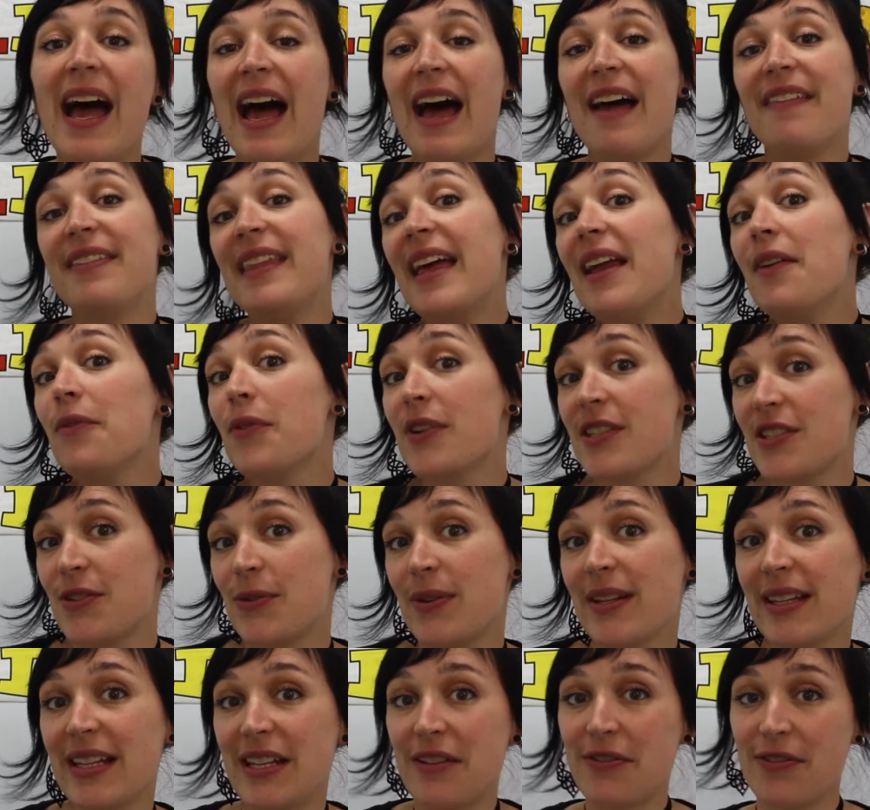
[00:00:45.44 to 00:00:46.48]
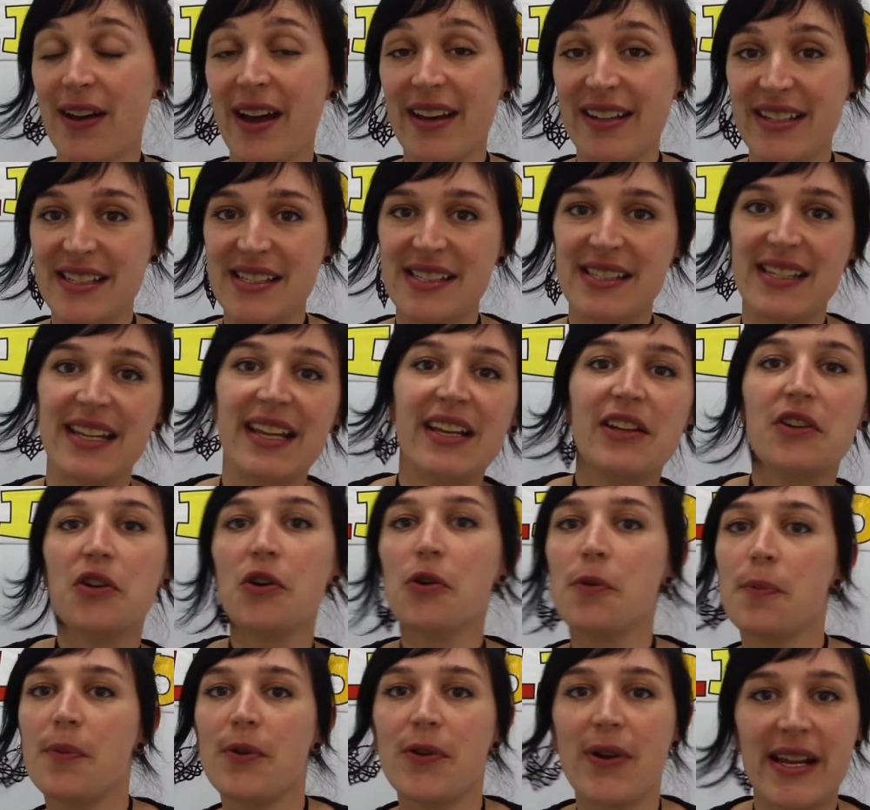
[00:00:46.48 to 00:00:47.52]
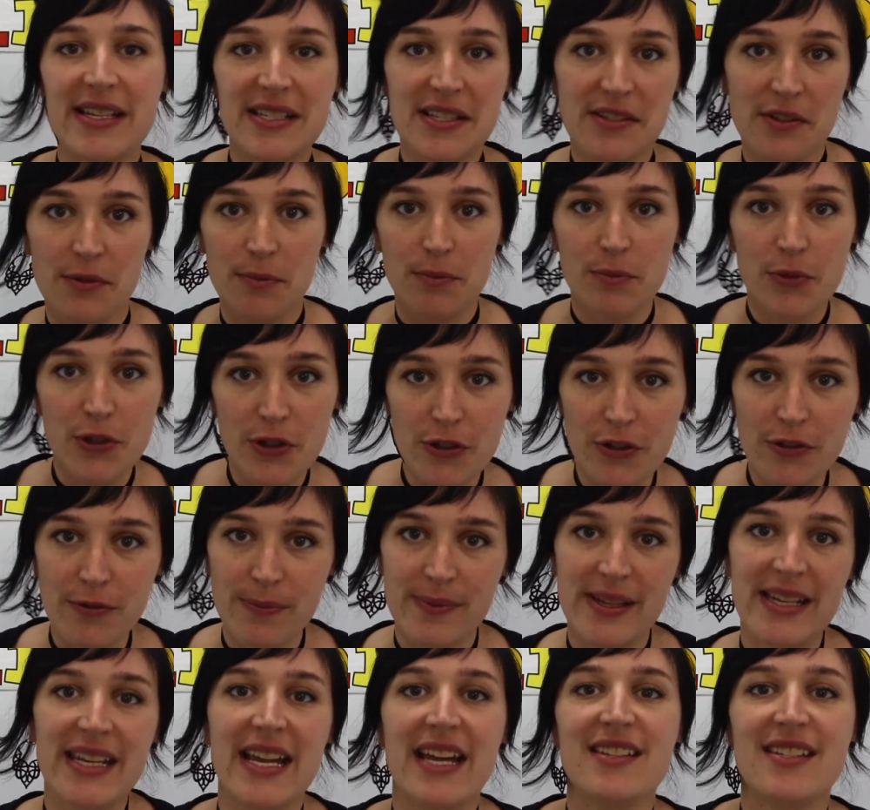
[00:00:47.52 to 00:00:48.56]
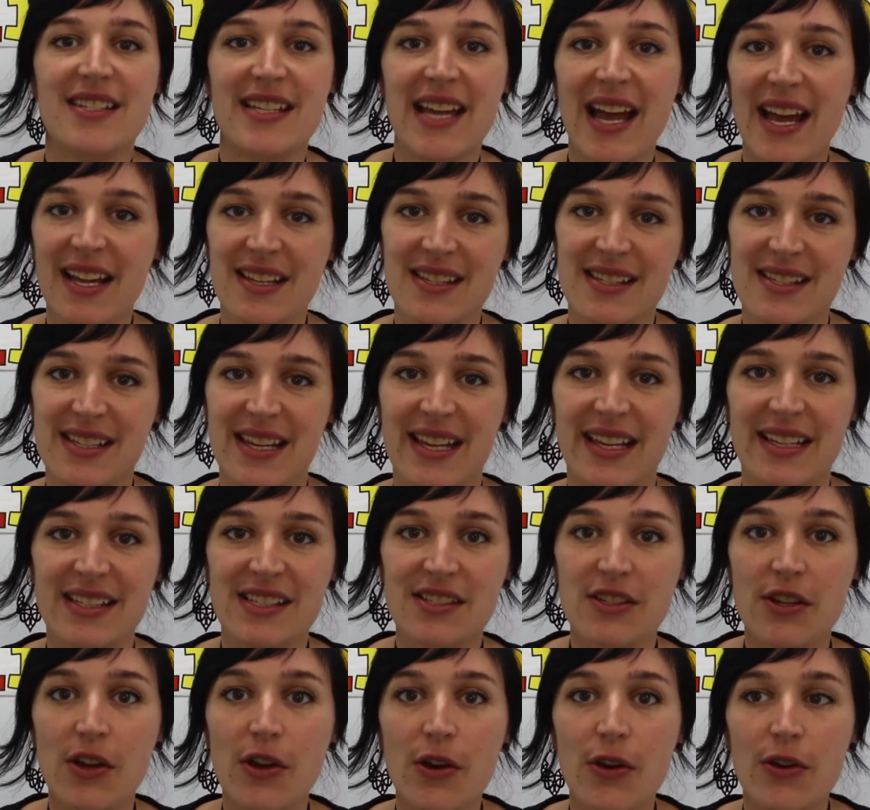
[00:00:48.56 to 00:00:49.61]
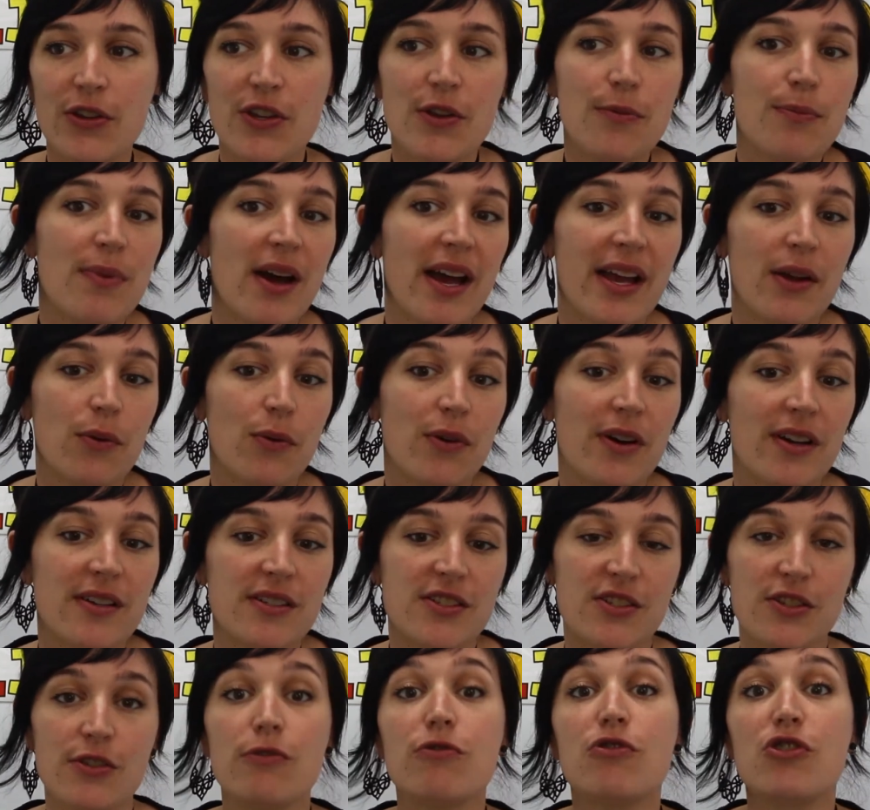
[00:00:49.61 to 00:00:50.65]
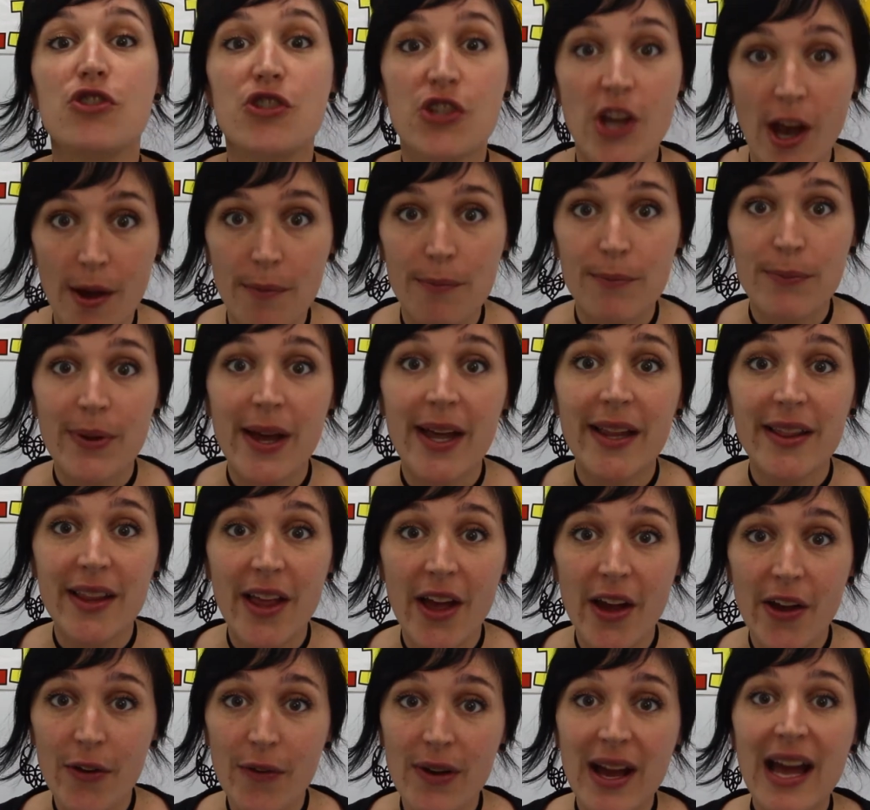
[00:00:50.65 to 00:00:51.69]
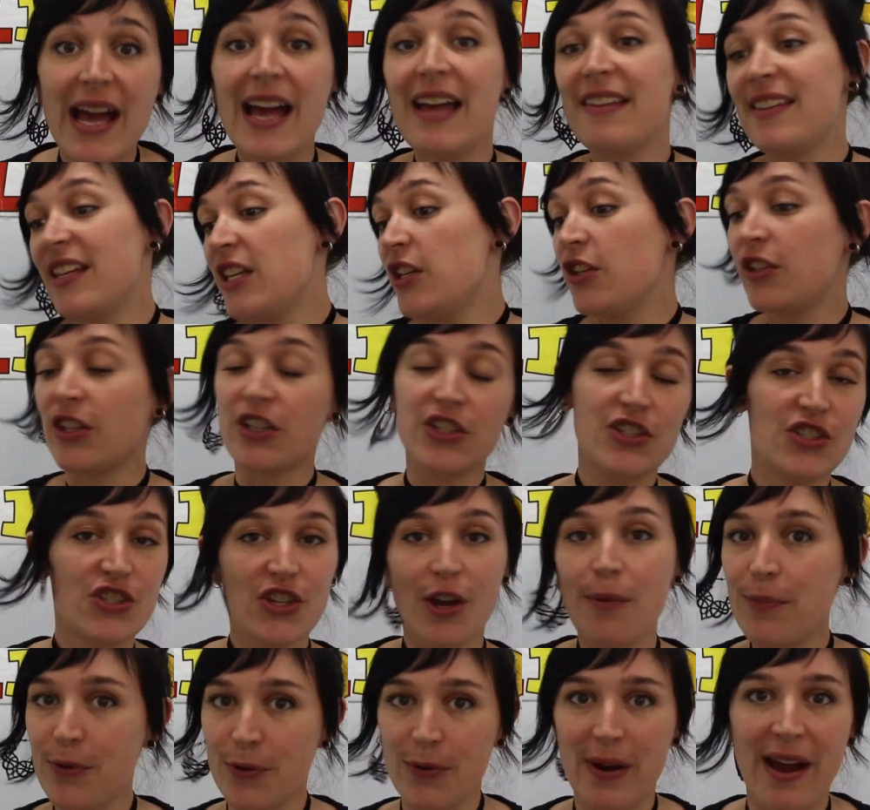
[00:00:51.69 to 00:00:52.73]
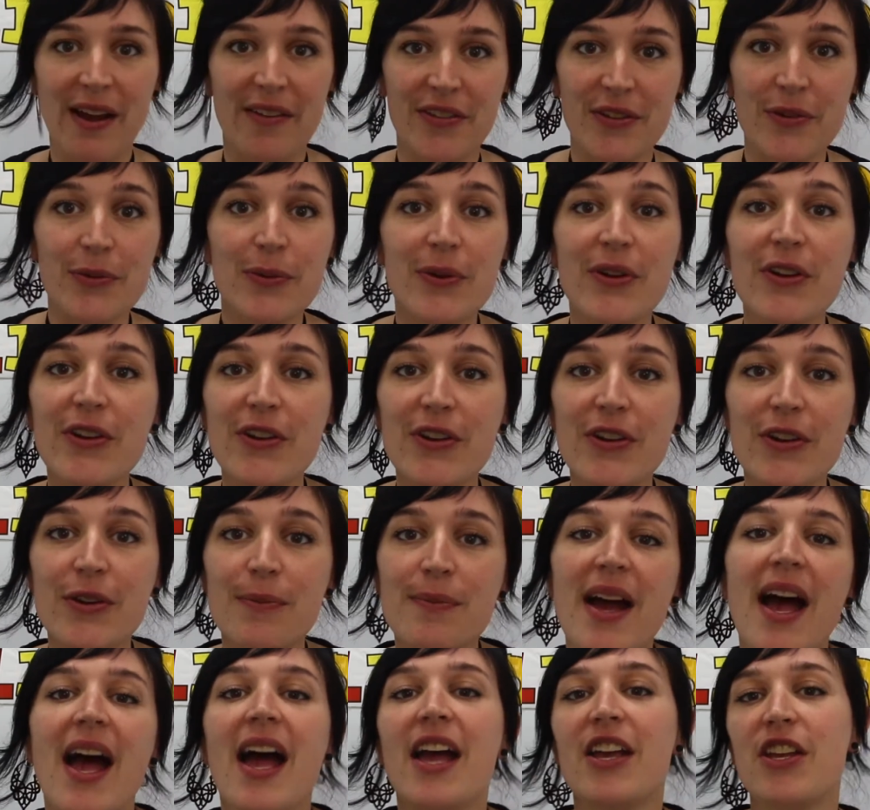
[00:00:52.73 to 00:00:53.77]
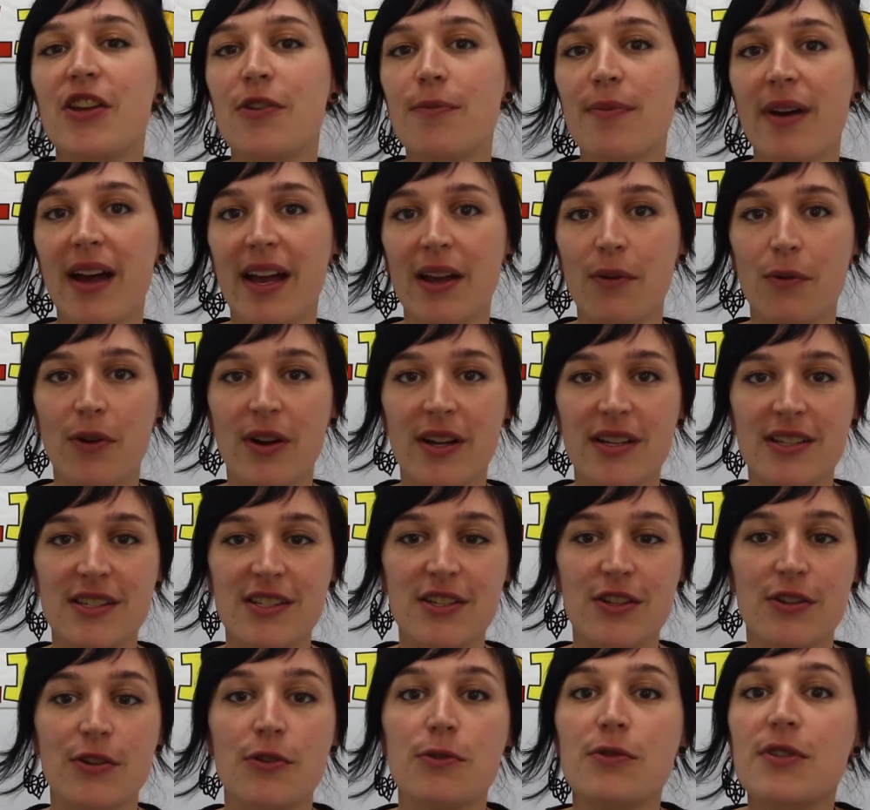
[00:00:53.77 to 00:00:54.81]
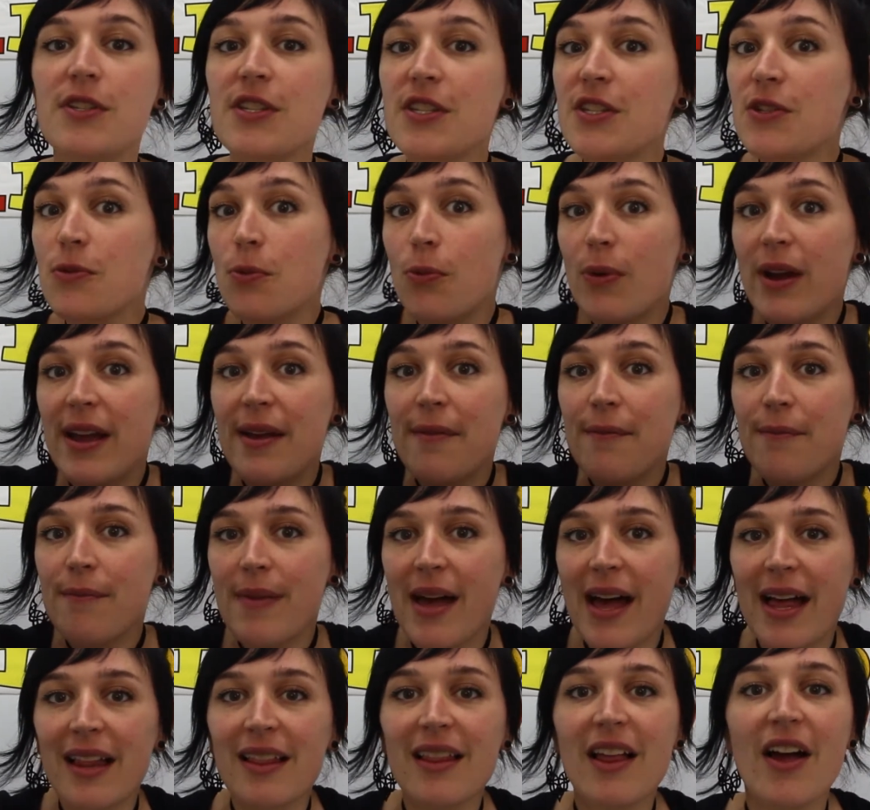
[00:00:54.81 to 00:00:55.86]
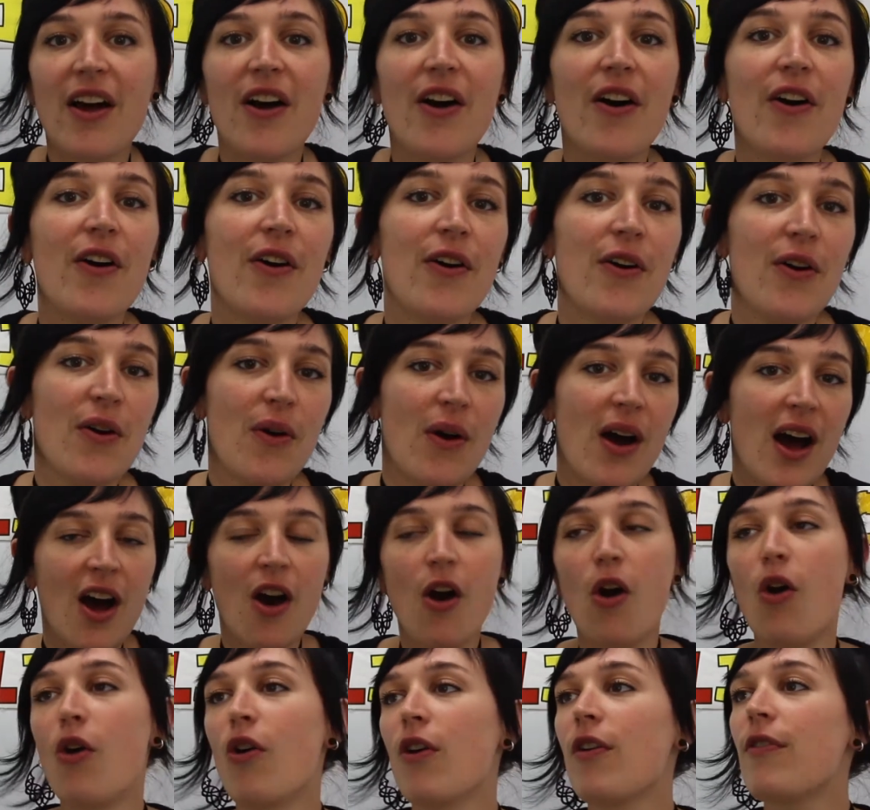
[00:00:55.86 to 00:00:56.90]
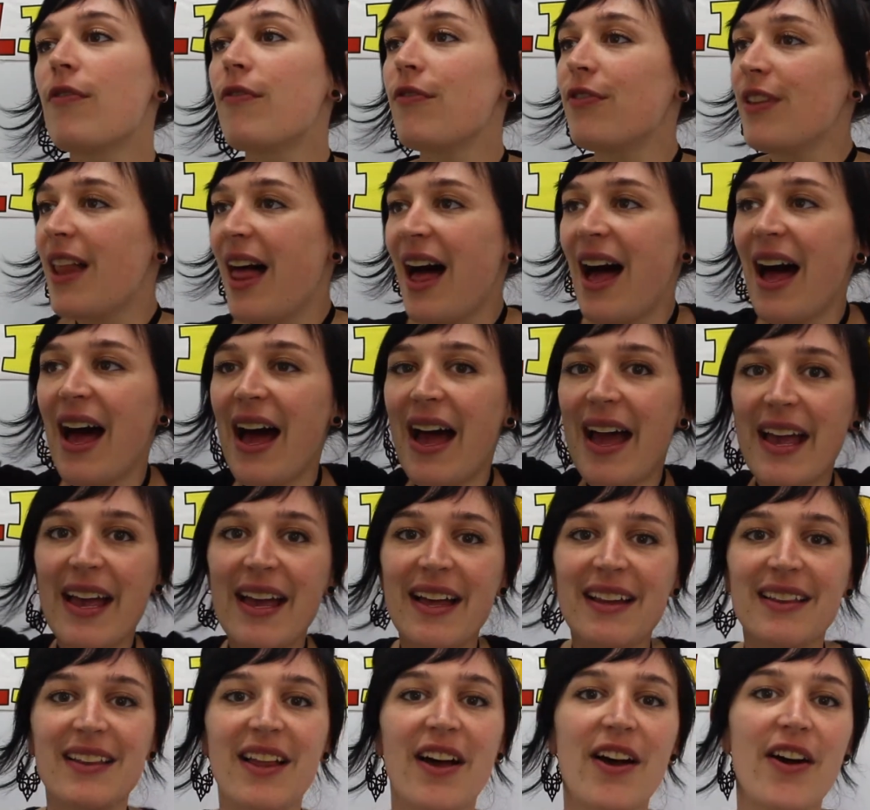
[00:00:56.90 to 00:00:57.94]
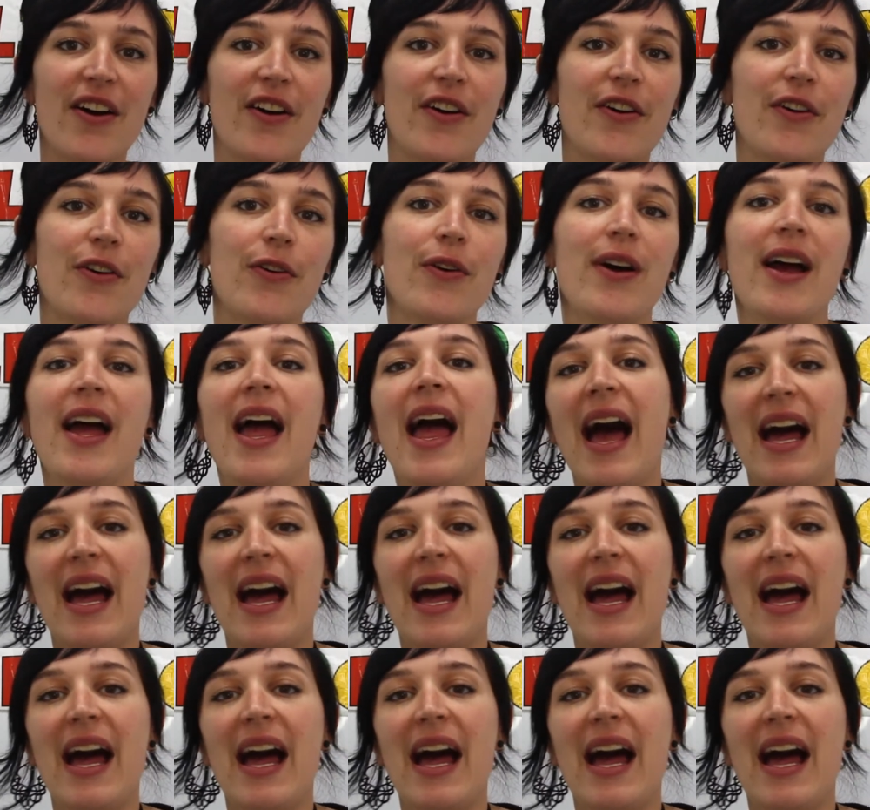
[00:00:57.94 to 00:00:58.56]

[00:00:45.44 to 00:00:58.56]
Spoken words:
And then what's really fun is to incorporate some movement and dancing. So you might want to jump hello, then you can jump around the room. You might want to swim hello or fly hello.